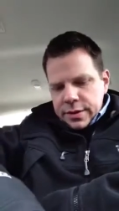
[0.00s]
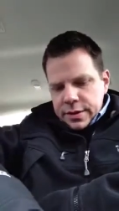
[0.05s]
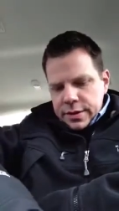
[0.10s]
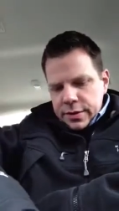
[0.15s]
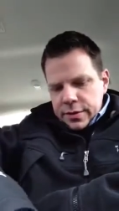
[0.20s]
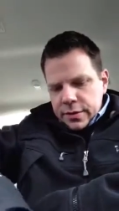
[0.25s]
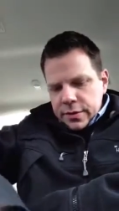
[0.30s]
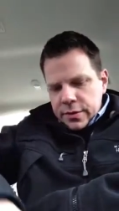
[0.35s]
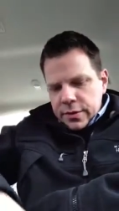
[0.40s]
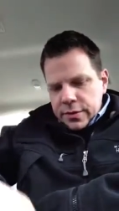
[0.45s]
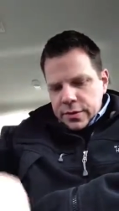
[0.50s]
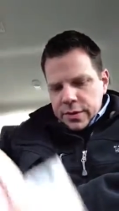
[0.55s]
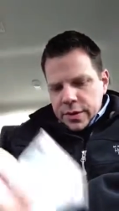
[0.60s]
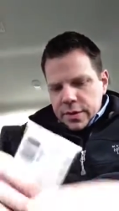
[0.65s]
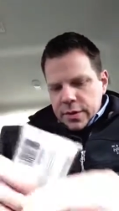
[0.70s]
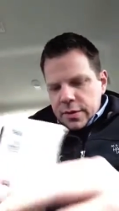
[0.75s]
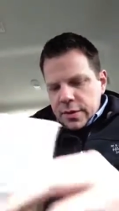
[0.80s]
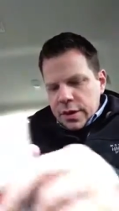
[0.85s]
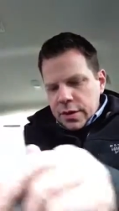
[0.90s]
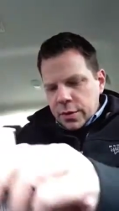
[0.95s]
Still
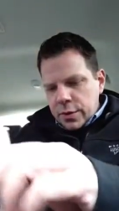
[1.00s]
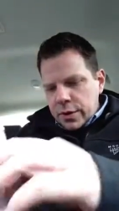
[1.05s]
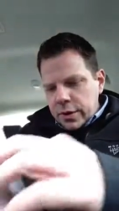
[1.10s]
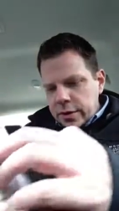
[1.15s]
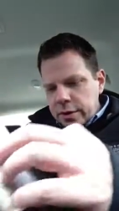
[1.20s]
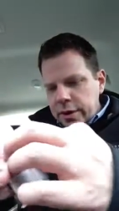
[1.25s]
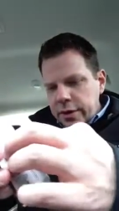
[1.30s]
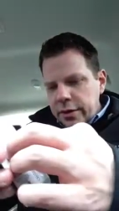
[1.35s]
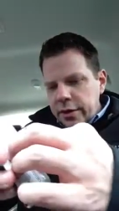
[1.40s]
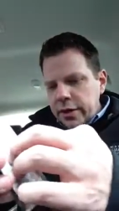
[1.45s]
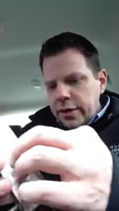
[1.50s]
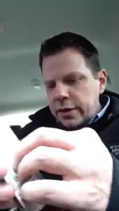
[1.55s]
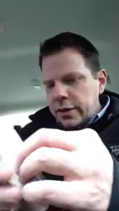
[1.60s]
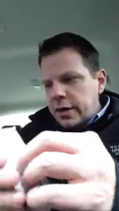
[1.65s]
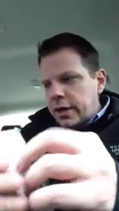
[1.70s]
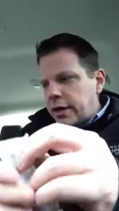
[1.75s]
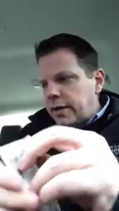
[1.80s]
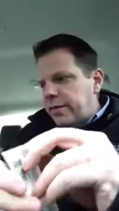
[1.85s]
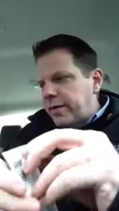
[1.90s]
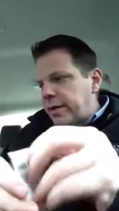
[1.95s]
holding on another
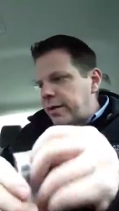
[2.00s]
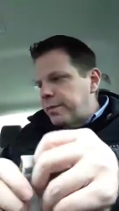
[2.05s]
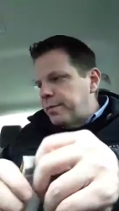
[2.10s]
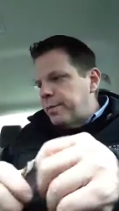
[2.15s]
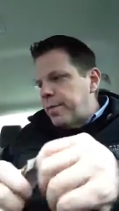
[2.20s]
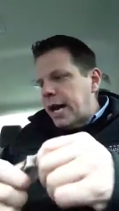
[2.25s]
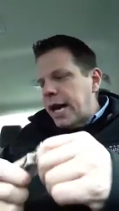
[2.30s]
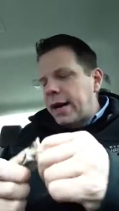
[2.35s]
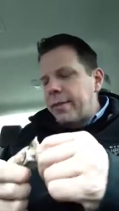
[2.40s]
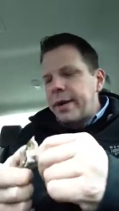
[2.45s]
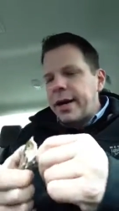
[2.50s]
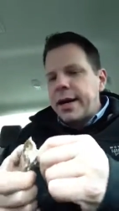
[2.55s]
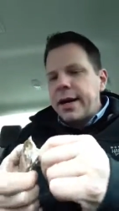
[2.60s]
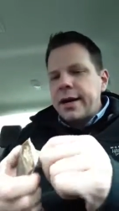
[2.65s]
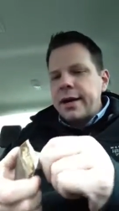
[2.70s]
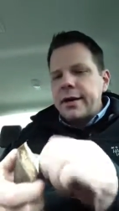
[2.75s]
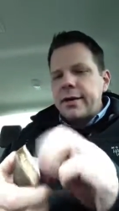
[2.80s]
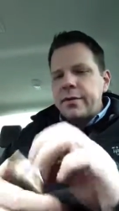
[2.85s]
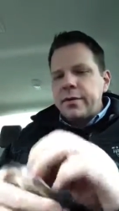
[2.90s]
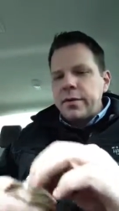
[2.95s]
autograph and a
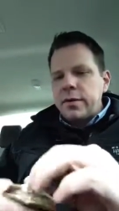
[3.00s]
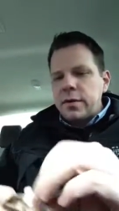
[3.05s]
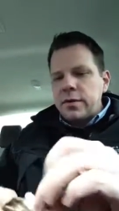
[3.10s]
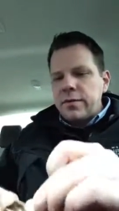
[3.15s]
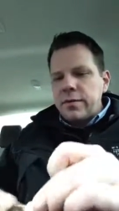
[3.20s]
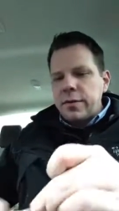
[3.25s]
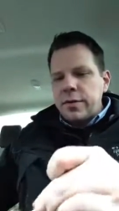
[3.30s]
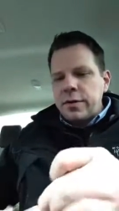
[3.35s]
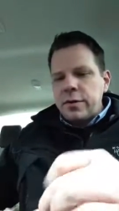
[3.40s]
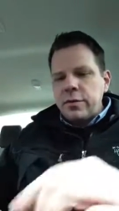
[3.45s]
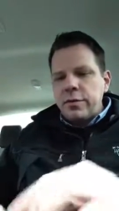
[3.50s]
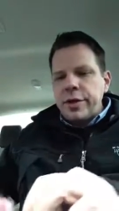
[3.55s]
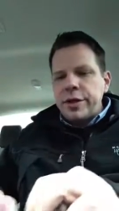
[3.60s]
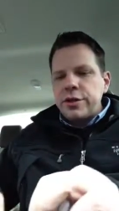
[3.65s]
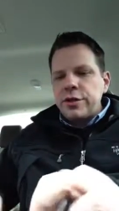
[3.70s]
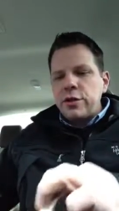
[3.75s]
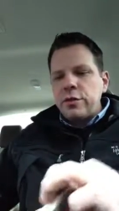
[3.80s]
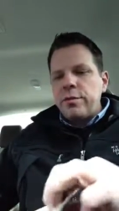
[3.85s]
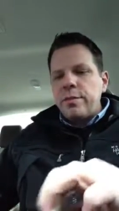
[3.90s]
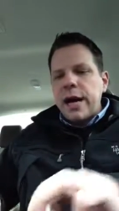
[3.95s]
buyback. We're looking for an
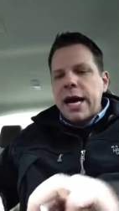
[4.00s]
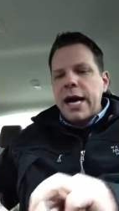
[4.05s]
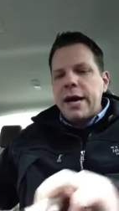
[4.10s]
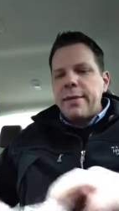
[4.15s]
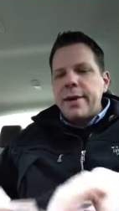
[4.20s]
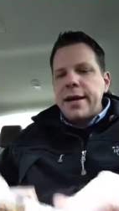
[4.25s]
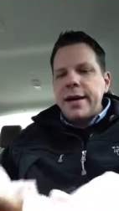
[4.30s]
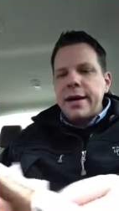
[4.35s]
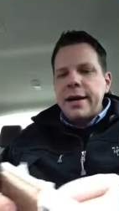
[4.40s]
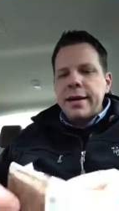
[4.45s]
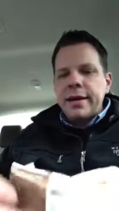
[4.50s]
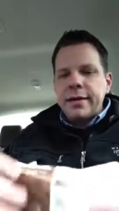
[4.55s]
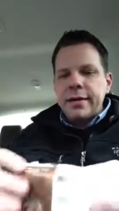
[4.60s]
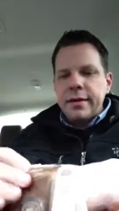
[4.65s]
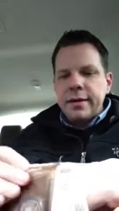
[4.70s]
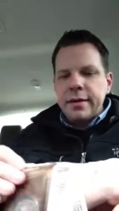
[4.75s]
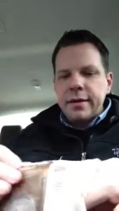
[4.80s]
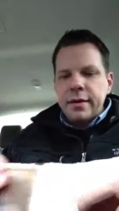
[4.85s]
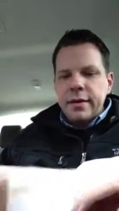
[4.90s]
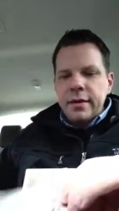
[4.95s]
original buyback.
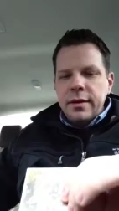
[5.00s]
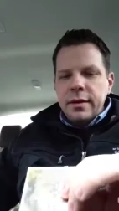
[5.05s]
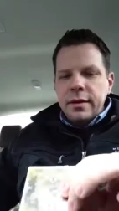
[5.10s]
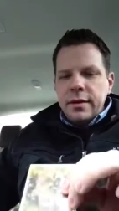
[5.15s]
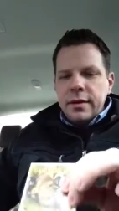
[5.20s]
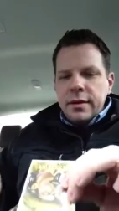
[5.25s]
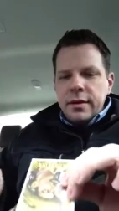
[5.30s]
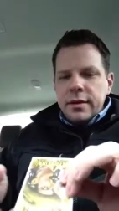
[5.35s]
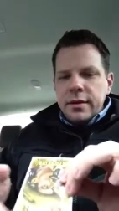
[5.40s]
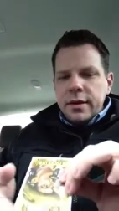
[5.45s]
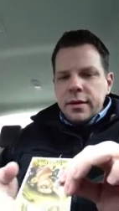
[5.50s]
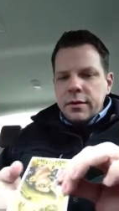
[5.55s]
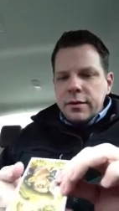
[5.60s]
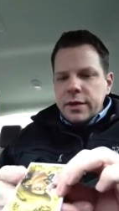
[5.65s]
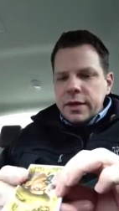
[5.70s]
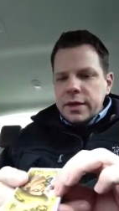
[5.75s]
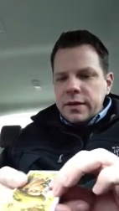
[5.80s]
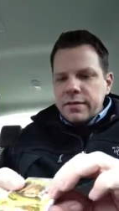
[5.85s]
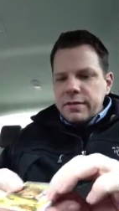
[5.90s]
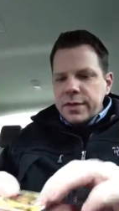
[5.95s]
I don't
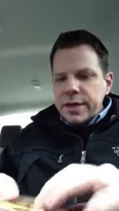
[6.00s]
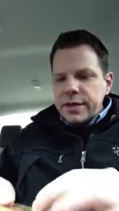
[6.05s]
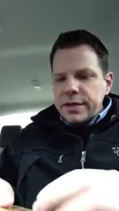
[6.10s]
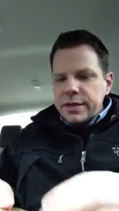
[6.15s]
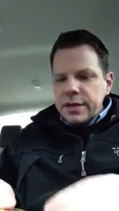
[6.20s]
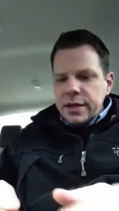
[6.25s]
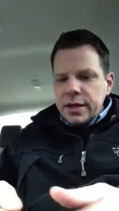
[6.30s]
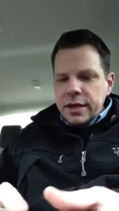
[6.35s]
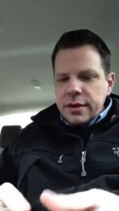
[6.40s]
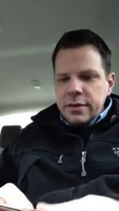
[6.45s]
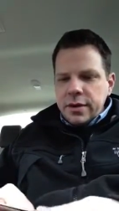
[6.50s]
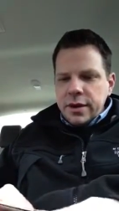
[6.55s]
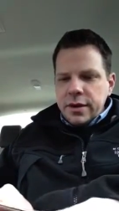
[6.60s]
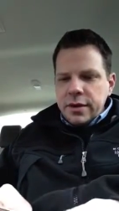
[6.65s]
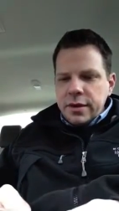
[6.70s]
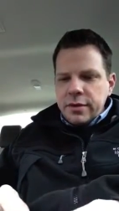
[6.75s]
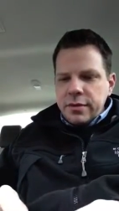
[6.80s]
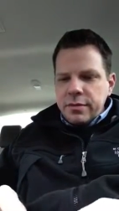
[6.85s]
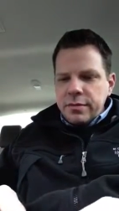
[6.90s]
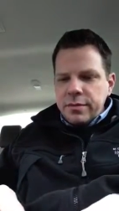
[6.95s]
think I've missed it yet. We've got
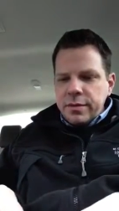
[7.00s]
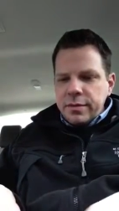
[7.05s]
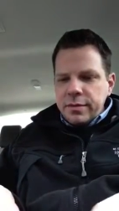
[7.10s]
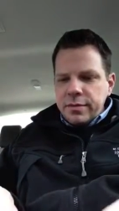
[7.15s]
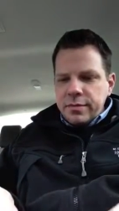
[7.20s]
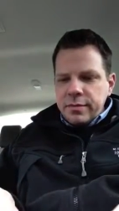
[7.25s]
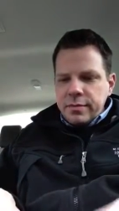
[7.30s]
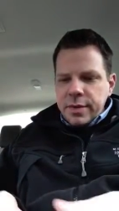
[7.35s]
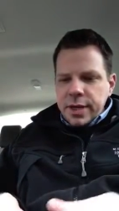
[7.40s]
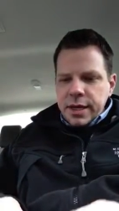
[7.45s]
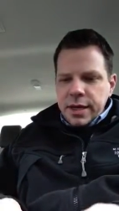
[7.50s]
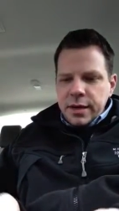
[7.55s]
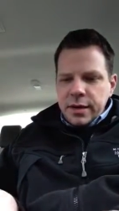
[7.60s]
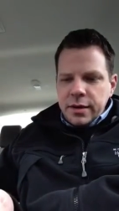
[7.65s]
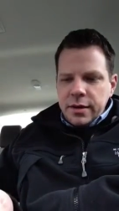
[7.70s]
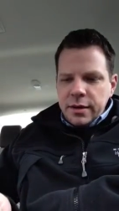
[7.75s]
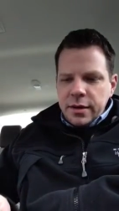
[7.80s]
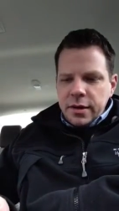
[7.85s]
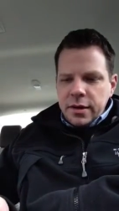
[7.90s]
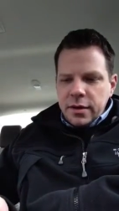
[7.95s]
another mini
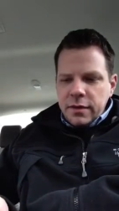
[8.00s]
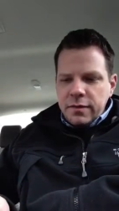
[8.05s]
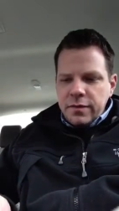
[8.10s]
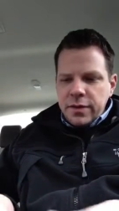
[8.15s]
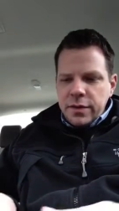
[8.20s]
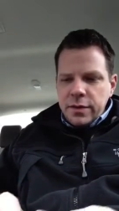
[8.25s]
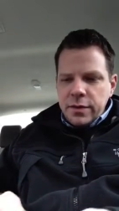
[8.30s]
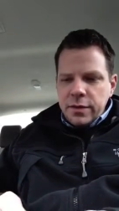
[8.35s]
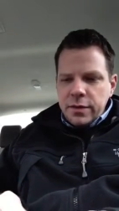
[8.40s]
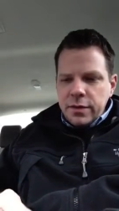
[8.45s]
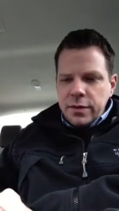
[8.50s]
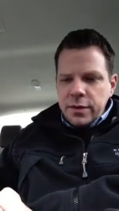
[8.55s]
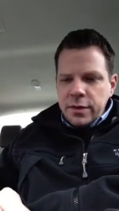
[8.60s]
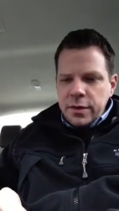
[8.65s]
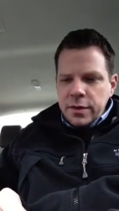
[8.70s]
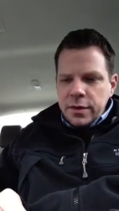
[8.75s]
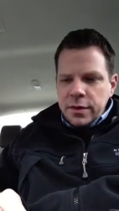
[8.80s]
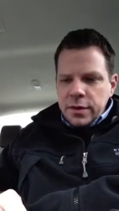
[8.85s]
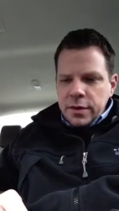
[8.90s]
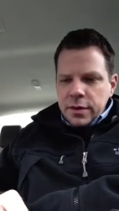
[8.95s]
here. Kung Fu.
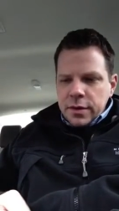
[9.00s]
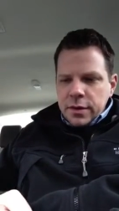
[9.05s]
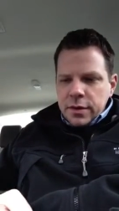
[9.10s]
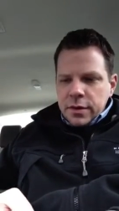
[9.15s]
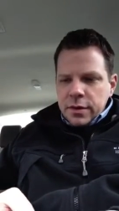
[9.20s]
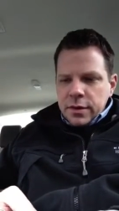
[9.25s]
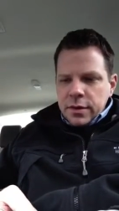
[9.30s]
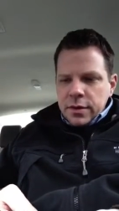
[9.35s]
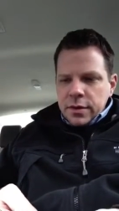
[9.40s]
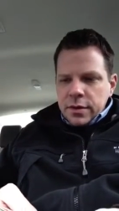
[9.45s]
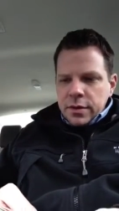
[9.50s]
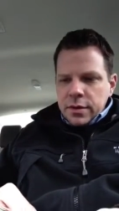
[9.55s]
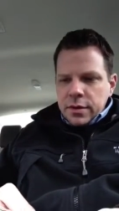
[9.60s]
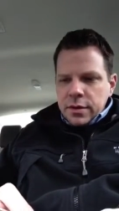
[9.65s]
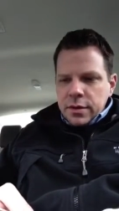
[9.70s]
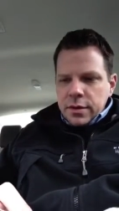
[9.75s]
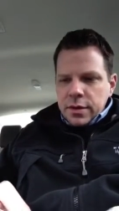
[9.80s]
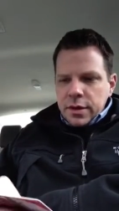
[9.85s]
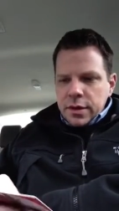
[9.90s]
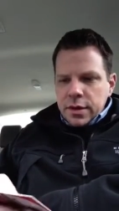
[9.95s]

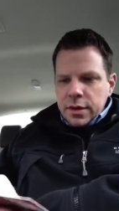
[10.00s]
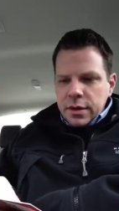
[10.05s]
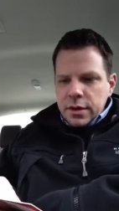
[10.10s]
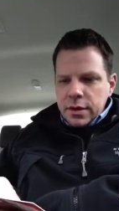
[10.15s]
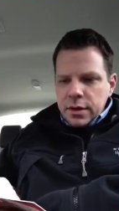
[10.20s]
Uh, uh